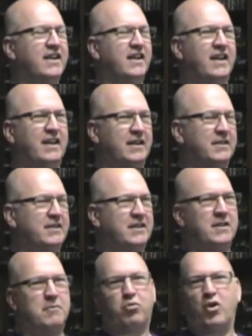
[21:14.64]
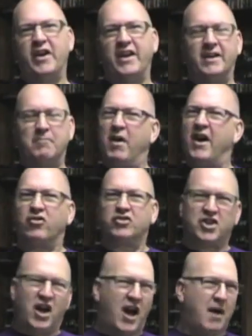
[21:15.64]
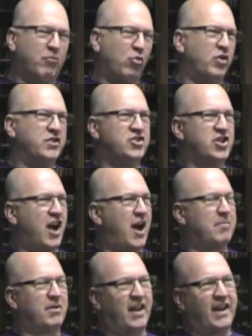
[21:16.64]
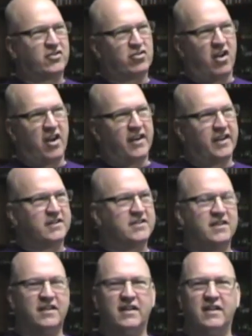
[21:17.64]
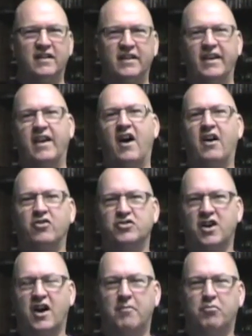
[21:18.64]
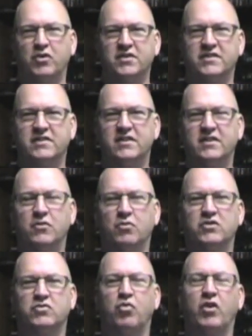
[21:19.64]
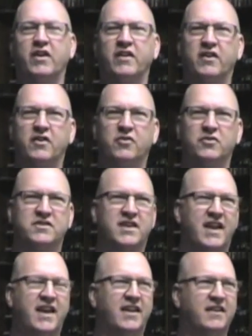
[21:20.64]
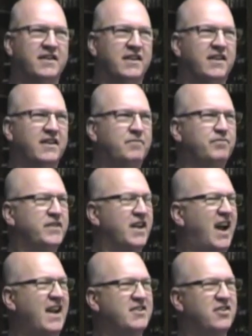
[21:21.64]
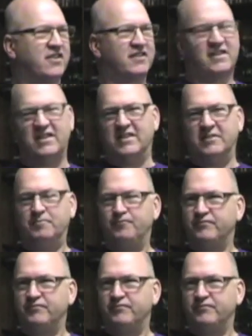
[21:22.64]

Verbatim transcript: uh, printing, metal shop, wood shop, electronics, uh, and auto shop was was one of those. And uh, I took the